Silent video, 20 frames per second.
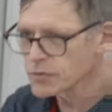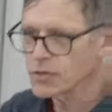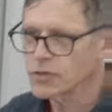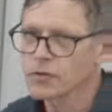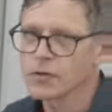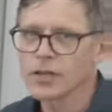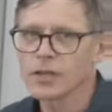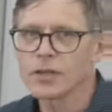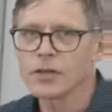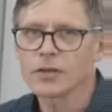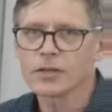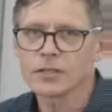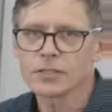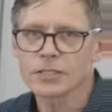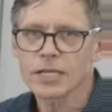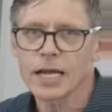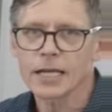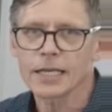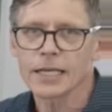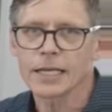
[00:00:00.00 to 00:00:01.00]
you
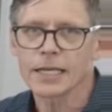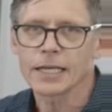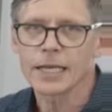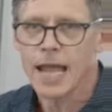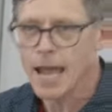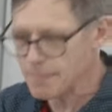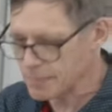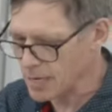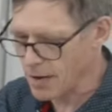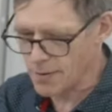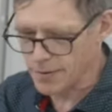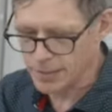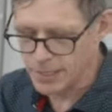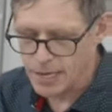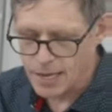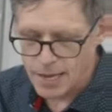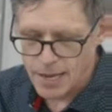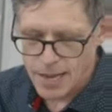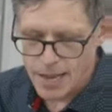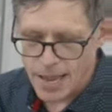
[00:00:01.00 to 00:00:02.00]
start getting the app going.
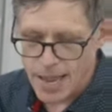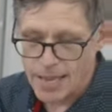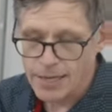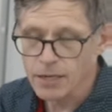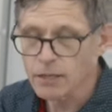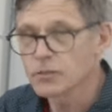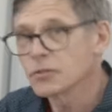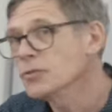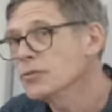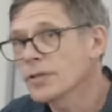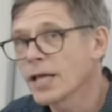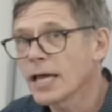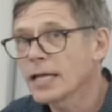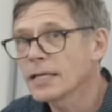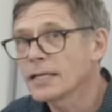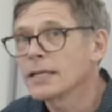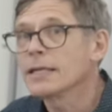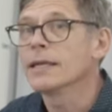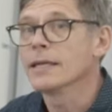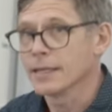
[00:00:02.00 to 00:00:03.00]
And I'll do
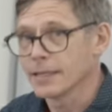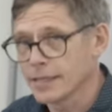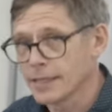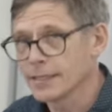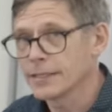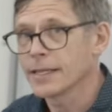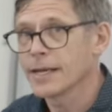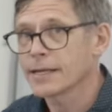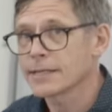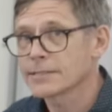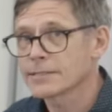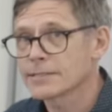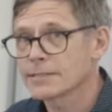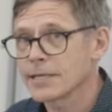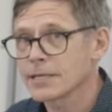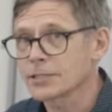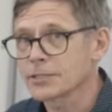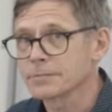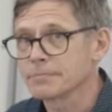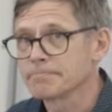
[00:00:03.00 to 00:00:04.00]
that in the next
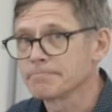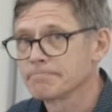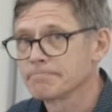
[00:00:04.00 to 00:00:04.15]
section.